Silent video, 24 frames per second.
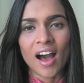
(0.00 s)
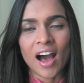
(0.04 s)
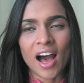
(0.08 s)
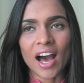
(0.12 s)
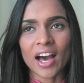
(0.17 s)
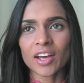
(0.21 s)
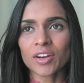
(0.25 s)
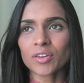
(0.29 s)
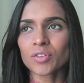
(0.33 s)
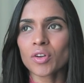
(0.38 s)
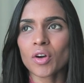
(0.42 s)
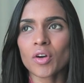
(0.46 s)

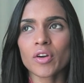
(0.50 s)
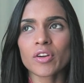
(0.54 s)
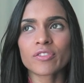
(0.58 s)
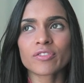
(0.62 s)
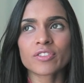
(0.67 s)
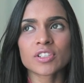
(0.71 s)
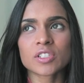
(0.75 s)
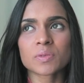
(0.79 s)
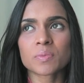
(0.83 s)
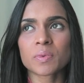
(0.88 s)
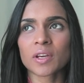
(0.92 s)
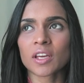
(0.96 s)
I don't know
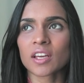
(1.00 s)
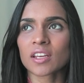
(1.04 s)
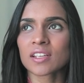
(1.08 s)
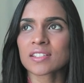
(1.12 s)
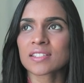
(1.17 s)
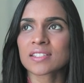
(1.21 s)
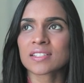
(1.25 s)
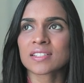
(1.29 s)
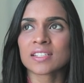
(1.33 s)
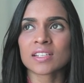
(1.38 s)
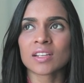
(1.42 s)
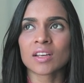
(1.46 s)
if it's
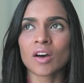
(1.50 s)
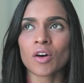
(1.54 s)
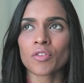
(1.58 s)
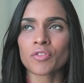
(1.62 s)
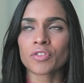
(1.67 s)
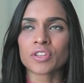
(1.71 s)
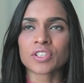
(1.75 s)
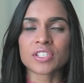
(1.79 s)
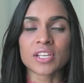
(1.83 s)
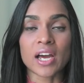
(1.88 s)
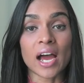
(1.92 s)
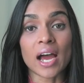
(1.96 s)
because
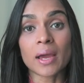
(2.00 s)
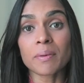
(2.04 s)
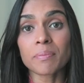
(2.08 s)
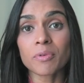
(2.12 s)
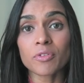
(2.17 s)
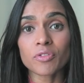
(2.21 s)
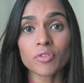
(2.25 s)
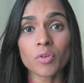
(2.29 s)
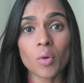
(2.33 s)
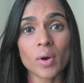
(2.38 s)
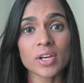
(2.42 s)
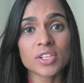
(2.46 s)
of the type
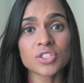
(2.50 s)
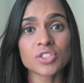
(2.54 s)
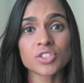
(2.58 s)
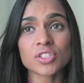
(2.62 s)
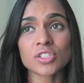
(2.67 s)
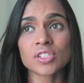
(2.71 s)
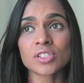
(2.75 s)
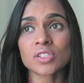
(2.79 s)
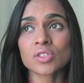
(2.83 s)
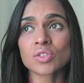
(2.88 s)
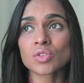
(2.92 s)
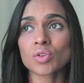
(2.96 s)
of
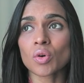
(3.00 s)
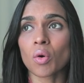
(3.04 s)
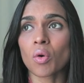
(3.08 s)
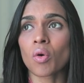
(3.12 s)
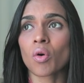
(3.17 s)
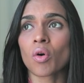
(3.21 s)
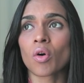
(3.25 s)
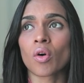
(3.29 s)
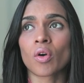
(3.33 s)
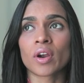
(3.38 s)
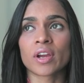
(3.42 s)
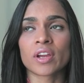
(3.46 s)
questions,
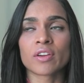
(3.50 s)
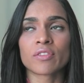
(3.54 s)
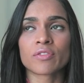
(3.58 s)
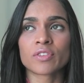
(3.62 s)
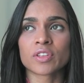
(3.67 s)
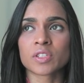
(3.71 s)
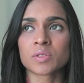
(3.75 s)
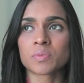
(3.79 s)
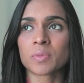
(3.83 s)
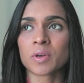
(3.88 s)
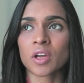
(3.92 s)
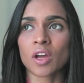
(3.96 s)
or if
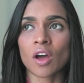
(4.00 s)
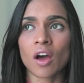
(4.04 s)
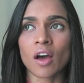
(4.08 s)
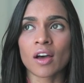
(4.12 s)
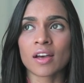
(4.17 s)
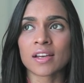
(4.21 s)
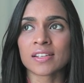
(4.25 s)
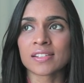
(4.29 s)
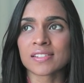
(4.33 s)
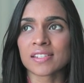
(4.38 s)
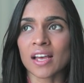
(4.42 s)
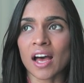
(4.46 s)
it's
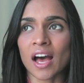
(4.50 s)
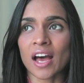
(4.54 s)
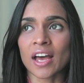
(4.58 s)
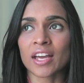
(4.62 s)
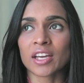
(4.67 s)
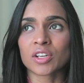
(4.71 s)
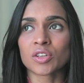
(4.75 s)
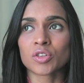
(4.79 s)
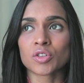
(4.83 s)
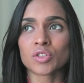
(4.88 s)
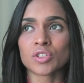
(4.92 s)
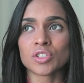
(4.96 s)
because
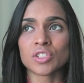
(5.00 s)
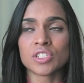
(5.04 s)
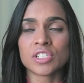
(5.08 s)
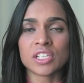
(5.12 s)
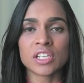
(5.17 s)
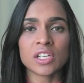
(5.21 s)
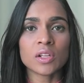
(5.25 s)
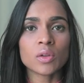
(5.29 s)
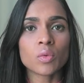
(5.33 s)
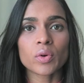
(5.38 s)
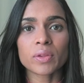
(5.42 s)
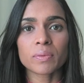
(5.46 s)
I could
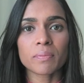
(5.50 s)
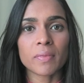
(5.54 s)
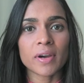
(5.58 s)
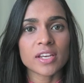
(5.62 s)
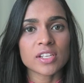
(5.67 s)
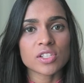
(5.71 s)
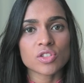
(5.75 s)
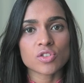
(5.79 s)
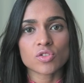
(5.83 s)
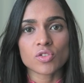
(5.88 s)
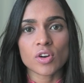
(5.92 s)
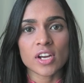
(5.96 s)
deal with
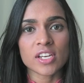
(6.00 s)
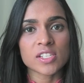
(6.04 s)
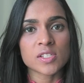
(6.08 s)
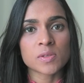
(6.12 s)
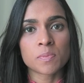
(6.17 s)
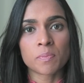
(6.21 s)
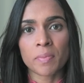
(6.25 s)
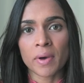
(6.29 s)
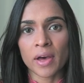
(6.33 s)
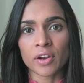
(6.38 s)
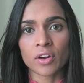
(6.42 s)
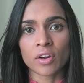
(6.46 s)
my stress
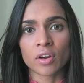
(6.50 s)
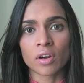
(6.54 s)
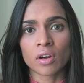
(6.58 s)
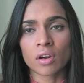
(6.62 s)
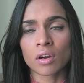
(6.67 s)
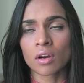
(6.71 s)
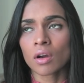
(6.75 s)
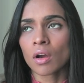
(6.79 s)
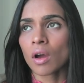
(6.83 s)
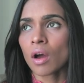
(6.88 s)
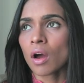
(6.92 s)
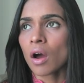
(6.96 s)

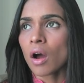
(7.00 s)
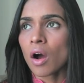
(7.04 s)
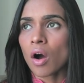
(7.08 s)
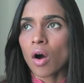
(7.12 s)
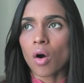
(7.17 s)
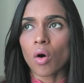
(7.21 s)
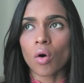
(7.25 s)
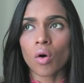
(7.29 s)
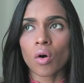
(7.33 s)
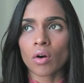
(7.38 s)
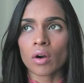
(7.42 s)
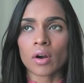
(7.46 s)
better,
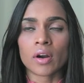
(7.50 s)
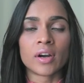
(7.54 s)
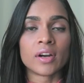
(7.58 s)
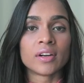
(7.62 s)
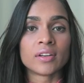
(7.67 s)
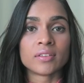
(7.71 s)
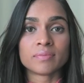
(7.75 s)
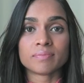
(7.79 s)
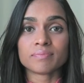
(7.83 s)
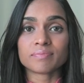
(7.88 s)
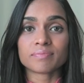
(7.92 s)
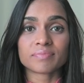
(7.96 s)

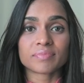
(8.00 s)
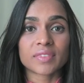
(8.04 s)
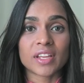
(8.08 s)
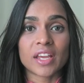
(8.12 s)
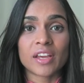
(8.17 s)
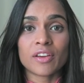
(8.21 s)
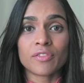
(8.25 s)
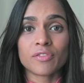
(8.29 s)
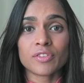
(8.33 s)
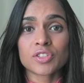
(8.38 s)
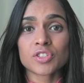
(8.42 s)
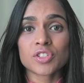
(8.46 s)
or
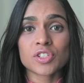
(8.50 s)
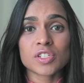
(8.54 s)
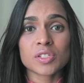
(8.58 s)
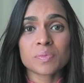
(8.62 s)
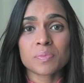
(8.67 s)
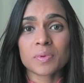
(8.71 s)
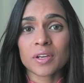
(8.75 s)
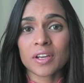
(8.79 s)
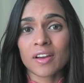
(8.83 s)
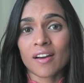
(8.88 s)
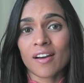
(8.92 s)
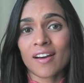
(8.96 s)
if it's
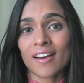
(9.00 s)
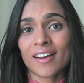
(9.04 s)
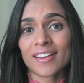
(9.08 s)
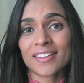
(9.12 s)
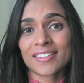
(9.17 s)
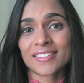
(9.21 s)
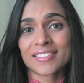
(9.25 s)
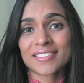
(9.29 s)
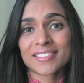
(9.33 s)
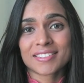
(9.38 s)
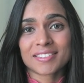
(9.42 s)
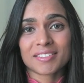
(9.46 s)
just
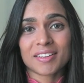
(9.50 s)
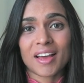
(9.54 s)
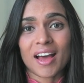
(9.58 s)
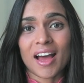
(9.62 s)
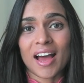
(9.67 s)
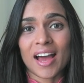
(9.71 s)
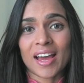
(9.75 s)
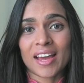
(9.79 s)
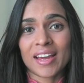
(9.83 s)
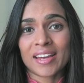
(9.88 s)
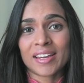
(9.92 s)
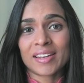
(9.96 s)
because
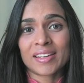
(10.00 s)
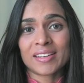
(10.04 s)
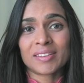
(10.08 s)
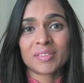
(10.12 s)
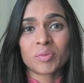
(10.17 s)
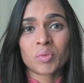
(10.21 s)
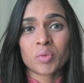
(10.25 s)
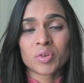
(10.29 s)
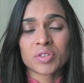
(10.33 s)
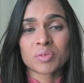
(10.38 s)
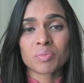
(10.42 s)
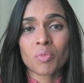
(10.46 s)

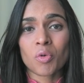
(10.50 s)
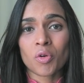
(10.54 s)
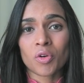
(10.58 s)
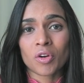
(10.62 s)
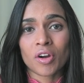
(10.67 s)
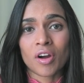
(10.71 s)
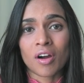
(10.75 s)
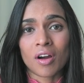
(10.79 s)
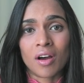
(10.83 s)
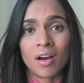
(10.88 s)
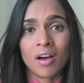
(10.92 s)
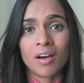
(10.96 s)
I was more
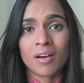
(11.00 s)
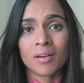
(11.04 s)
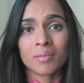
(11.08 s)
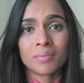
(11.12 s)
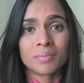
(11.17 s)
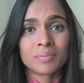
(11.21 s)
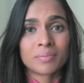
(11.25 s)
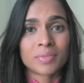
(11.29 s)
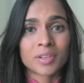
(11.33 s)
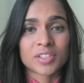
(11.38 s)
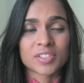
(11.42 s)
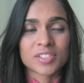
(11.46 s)

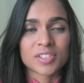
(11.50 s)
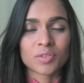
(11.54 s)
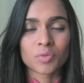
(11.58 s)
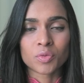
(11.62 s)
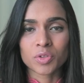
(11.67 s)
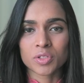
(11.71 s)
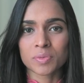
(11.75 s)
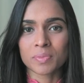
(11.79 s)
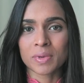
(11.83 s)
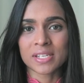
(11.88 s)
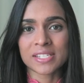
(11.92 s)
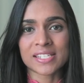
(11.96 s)
calm because it
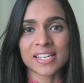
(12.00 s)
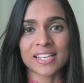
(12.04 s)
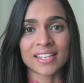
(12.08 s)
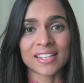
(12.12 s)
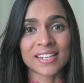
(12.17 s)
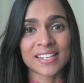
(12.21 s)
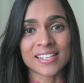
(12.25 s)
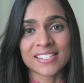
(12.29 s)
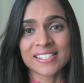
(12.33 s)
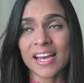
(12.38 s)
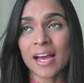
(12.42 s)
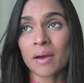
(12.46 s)
was my
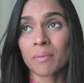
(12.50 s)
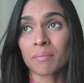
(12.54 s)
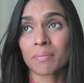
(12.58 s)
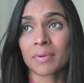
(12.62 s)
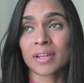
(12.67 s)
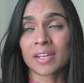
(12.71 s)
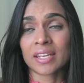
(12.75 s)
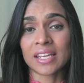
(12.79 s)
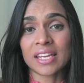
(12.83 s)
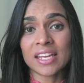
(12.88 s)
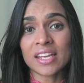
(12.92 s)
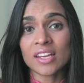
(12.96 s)
second exam.
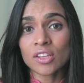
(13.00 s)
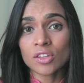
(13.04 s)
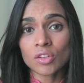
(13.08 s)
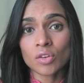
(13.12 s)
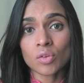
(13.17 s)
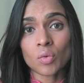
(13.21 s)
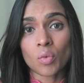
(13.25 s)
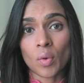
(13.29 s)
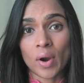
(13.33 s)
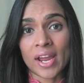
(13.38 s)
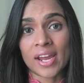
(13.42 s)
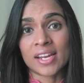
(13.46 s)
But
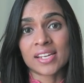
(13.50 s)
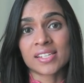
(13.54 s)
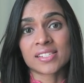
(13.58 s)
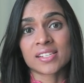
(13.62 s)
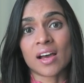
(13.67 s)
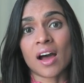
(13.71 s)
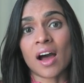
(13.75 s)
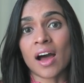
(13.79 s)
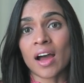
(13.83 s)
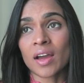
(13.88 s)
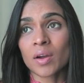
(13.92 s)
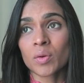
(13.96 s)
either ways,
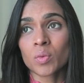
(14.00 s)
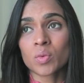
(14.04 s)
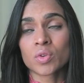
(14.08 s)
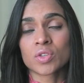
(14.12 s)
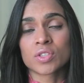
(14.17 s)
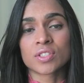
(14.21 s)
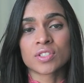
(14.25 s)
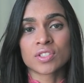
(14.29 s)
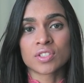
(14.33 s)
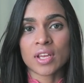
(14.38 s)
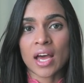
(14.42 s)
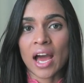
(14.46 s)
I
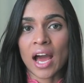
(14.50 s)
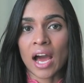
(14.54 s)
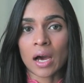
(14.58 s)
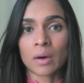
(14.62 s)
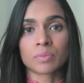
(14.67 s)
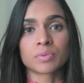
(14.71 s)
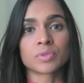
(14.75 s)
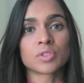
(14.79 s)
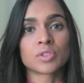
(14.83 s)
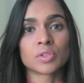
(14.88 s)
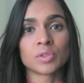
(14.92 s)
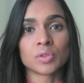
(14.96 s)
was
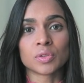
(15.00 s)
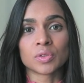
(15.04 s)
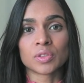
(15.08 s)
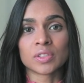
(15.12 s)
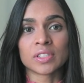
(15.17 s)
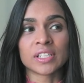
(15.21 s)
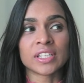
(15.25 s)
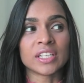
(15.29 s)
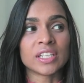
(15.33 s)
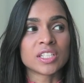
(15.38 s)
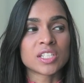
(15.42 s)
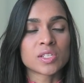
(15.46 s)

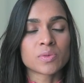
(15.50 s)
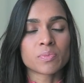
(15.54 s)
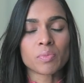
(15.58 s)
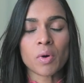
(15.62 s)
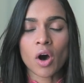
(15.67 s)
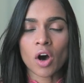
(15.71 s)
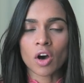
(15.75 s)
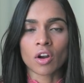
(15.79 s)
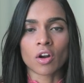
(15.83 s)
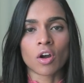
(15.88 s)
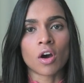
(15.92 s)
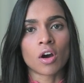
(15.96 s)
absolutely
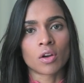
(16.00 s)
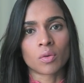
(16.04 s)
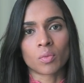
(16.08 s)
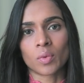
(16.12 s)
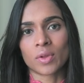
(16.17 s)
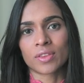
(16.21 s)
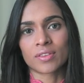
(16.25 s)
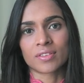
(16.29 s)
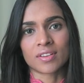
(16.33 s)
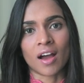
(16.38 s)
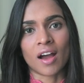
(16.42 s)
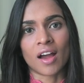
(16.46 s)
spot on
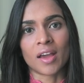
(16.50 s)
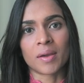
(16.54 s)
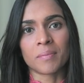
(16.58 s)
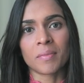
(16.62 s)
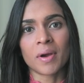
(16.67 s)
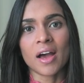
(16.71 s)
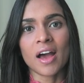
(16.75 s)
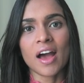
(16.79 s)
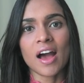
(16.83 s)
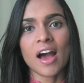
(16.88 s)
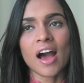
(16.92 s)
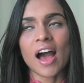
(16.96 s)
with time.